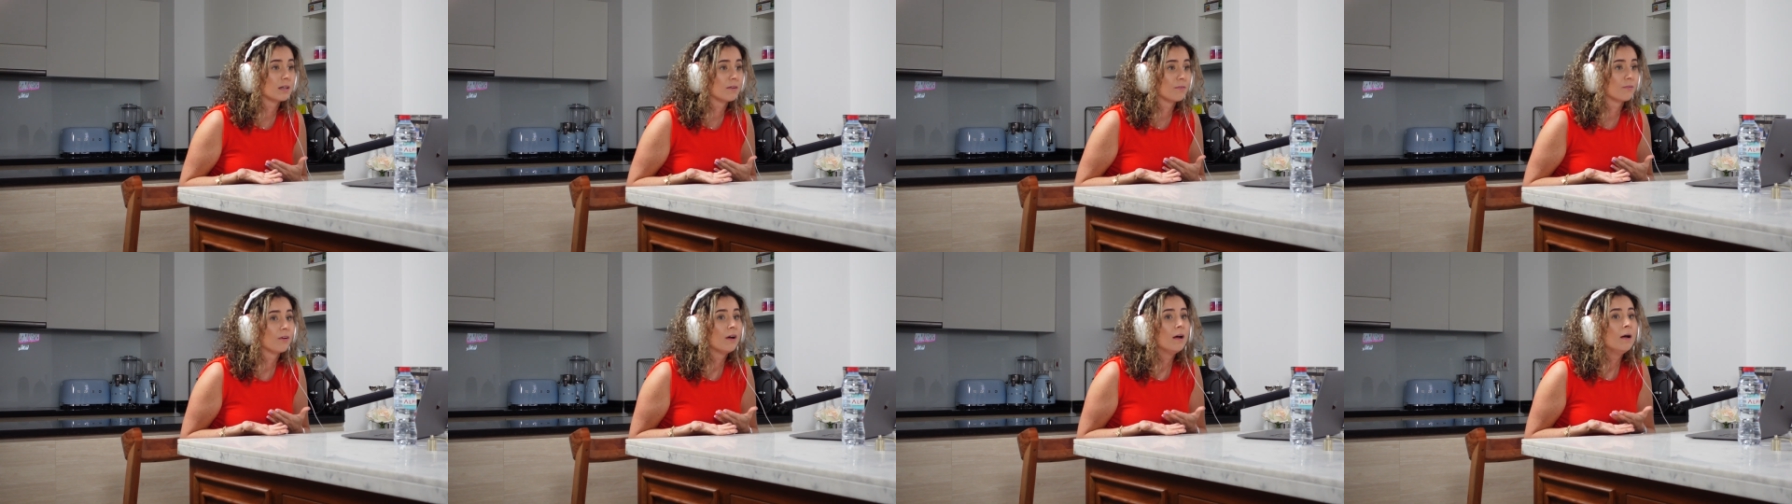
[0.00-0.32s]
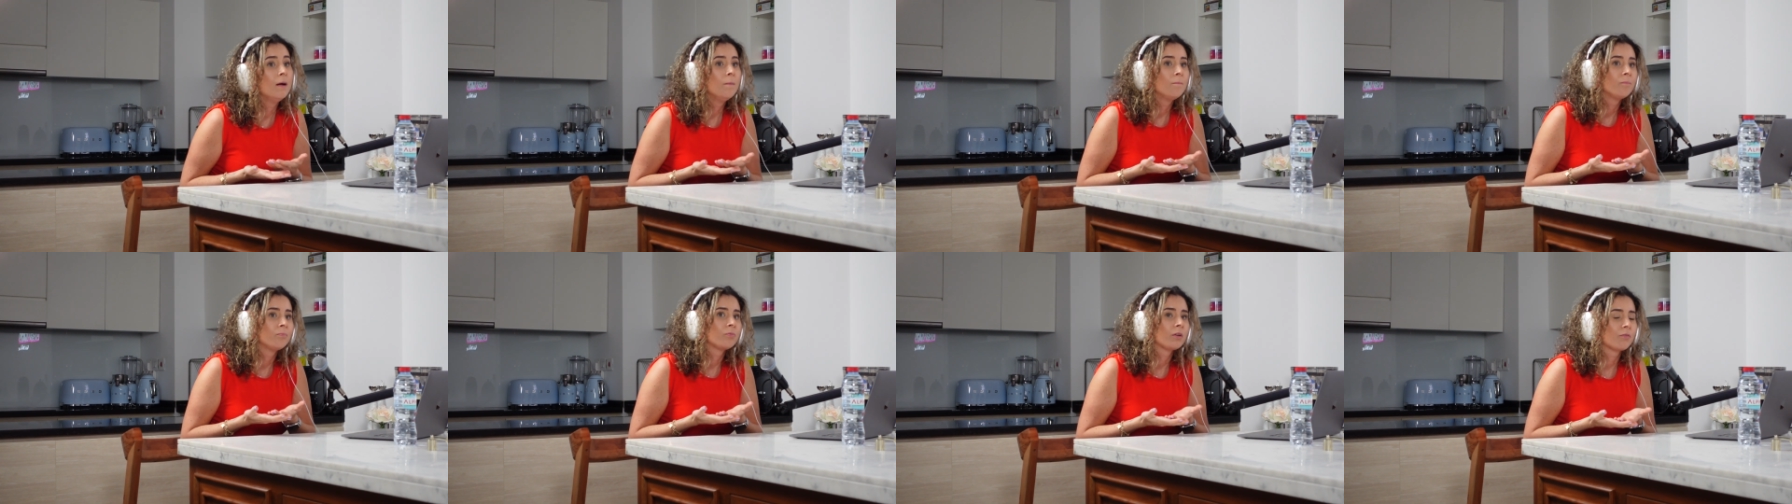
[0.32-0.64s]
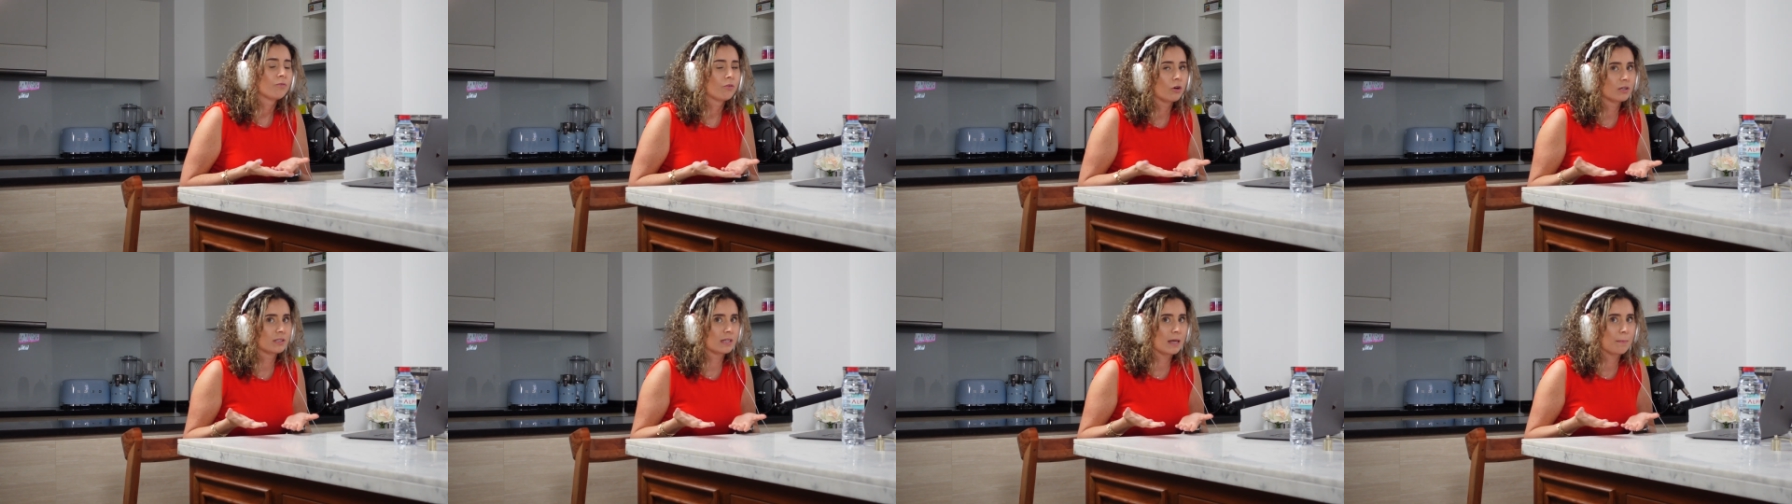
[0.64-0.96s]
of,
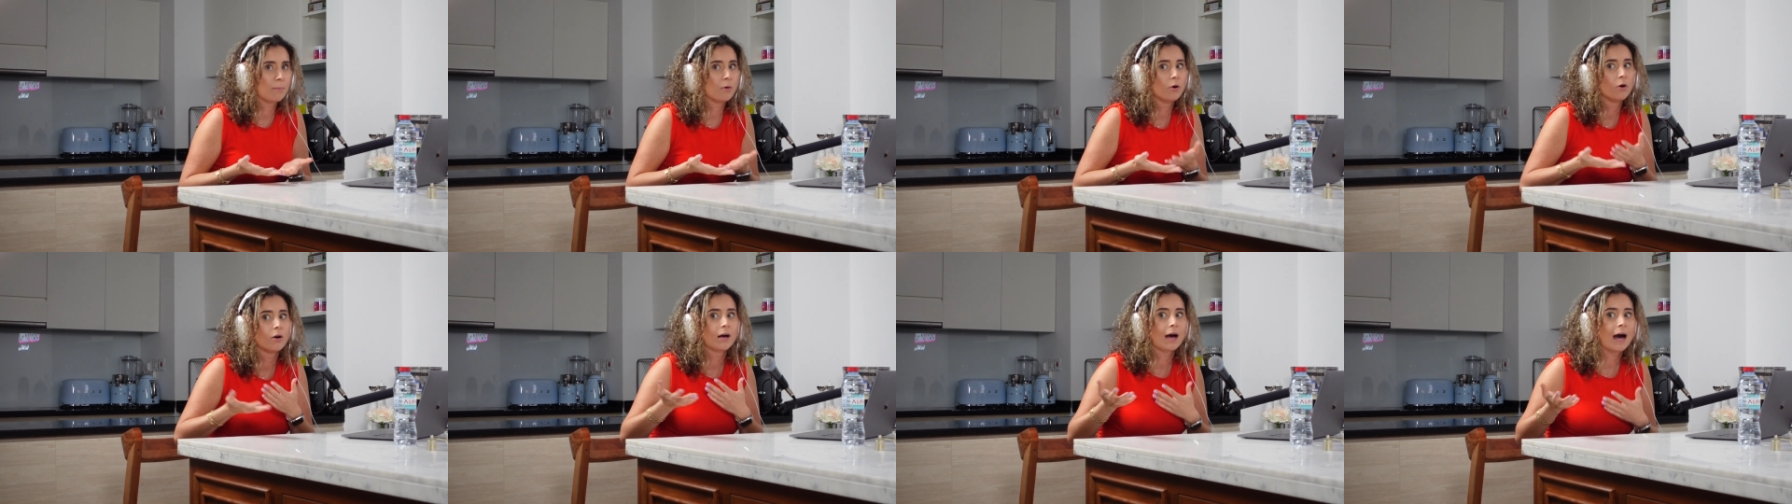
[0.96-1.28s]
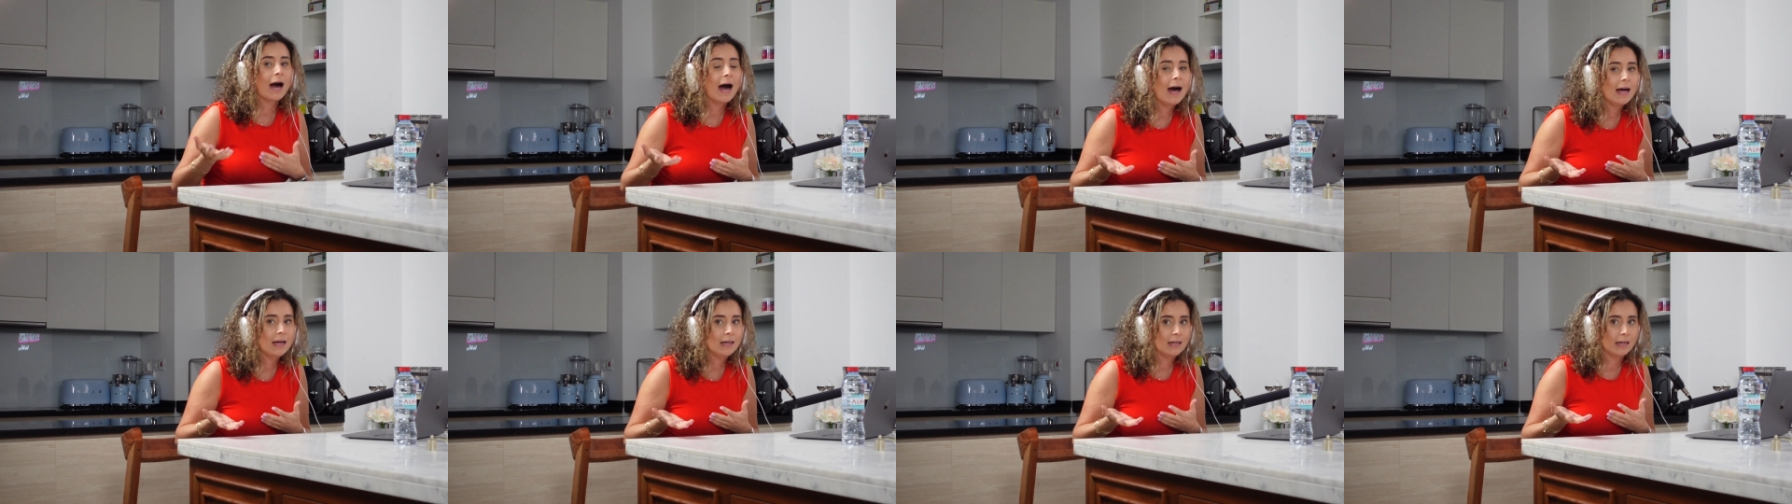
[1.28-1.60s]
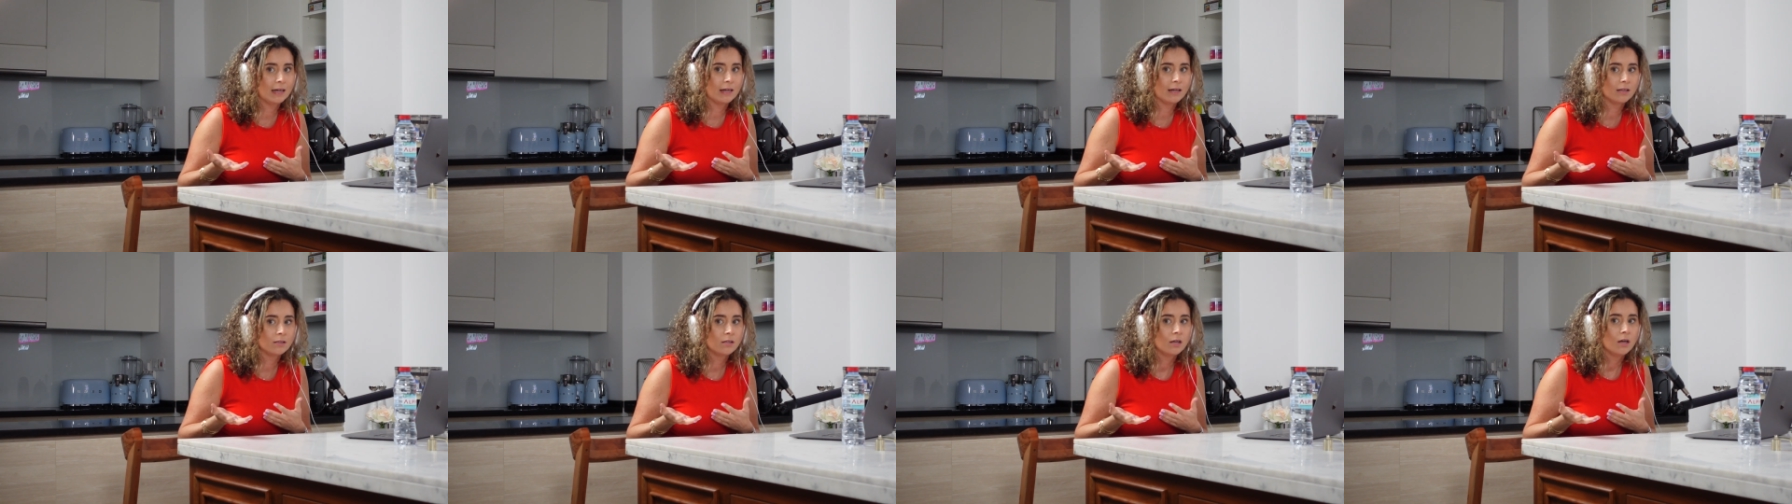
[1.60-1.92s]
for example,
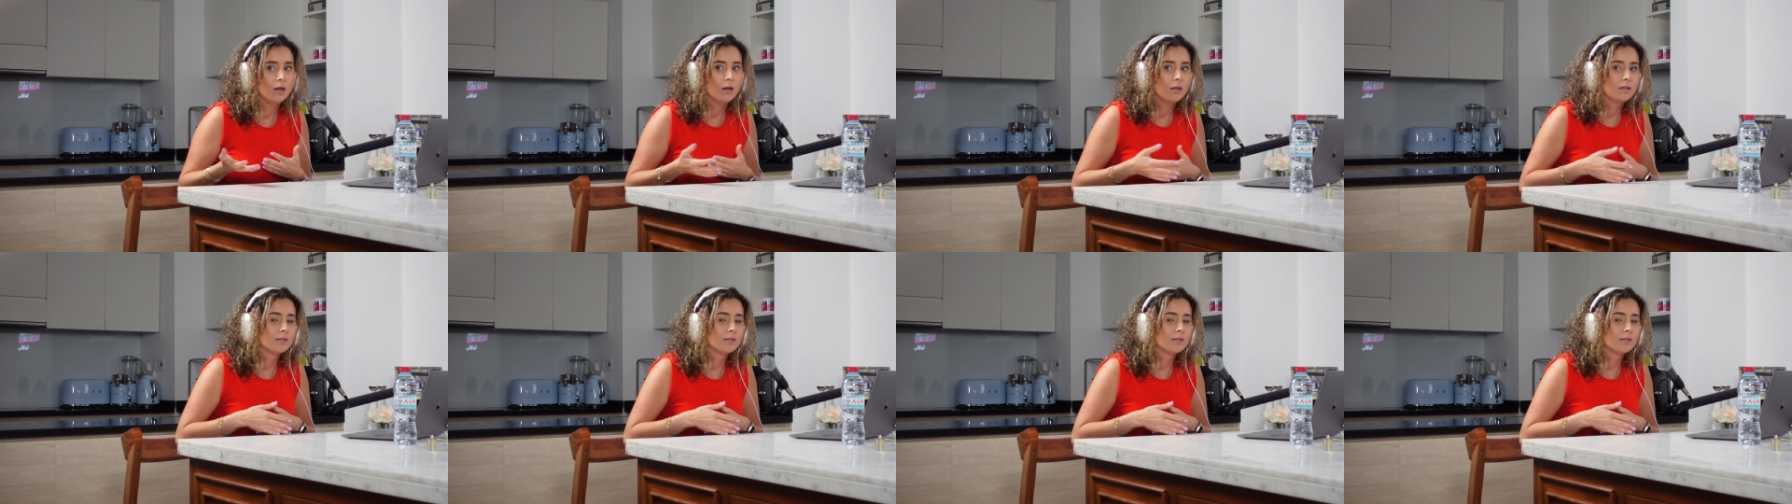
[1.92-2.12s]
Khaled.